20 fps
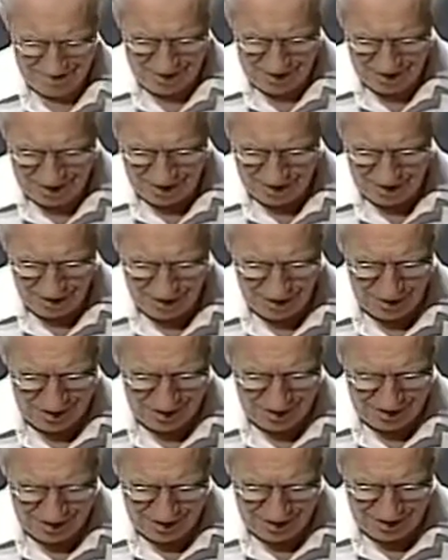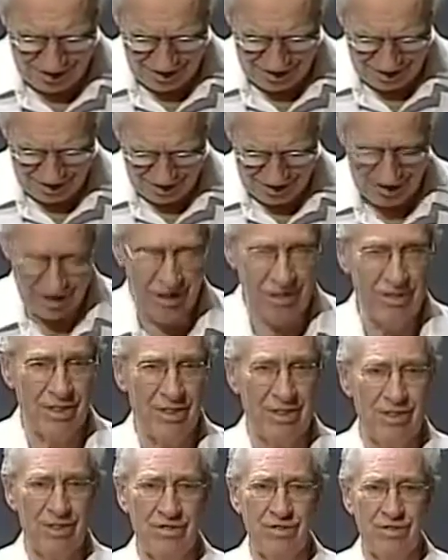thank you out there in
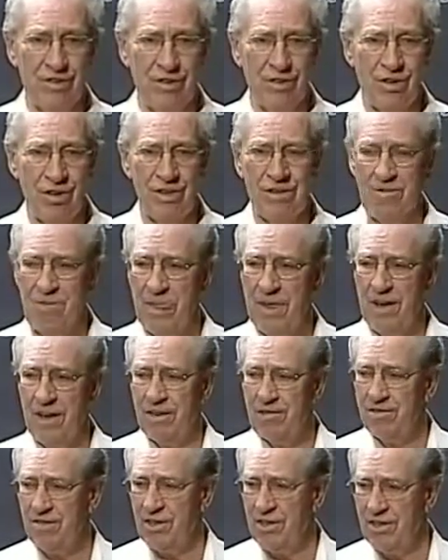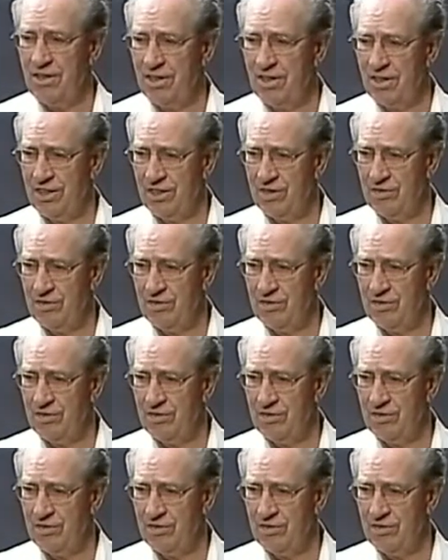television for everything.